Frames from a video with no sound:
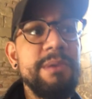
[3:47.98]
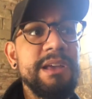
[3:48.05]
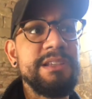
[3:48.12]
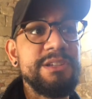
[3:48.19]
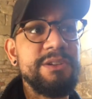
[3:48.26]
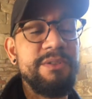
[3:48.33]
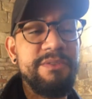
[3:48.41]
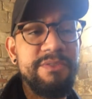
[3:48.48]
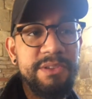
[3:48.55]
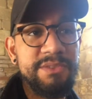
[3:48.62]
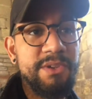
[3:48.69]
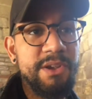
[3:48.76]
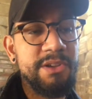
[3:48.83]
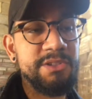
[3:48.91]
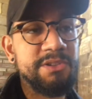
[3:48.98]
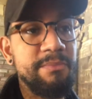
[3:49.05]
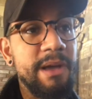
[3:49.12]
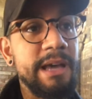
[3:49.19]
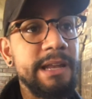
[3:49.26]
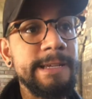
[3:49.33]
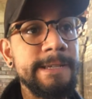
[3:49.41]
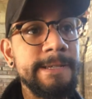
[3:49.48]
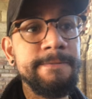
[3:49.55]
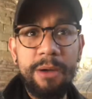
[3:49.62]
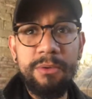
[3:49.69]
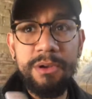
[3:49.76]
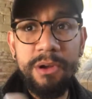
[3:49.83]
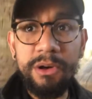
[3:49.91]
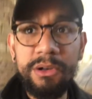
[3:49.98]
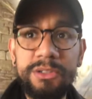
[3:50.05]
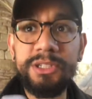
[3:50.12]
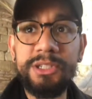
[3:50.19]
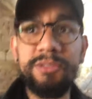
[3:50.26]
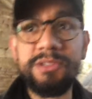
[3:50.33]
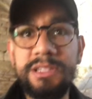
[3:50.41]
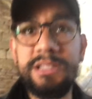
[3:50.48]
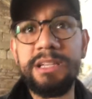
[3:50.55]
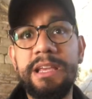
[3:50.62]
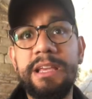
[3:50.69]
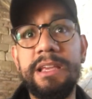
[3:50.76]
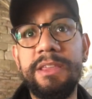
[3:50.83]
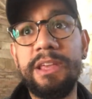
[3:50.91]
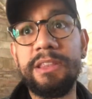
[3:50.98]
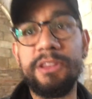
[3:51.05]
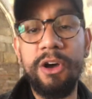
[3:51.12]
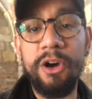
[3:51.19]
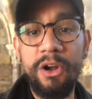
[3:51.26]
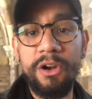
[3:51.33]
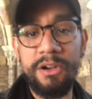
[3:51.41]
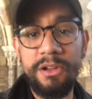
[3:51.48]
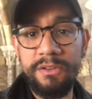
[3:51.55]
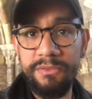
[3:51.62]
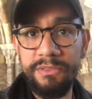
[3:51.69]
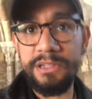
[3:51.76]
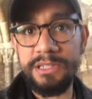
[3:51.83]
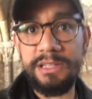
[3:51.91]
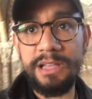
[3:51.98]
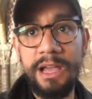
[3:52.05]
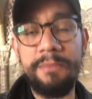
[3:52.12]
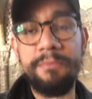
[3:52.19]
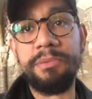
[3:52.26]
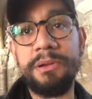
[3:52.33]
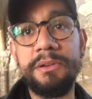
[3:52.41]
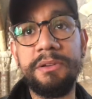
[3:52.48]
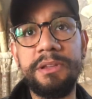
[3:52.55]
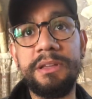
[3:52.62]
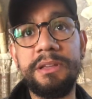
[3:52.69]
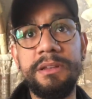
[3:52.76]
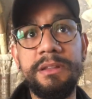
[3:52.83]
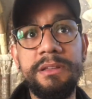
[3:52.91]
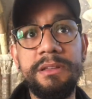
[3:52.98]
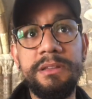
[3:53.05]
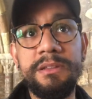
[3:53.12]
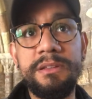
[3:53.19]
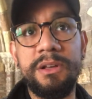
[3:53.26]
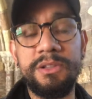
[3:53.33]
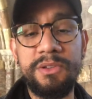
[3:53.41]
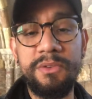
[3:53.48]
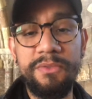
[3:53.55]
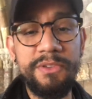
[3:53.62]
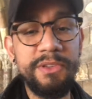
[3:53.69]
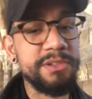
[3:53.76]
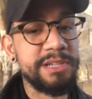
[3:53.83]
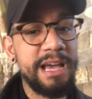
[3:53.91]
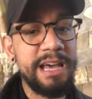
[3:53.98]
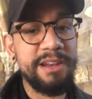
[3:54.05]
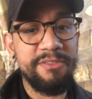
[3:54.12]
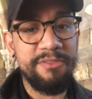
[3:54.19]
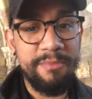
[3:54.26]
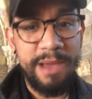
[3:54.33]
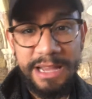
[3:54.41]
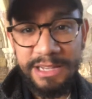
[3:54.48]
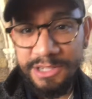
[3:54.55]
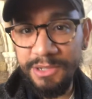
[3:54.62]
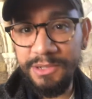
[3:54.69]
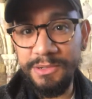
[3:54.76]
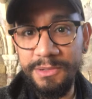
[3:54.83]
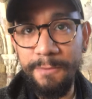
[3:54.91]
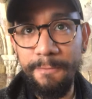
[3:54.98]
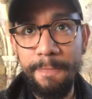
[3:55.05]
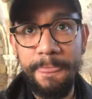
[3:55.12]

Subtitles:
And so it feels very dramatic. I would also say that the art of this time period also feels kind of magical.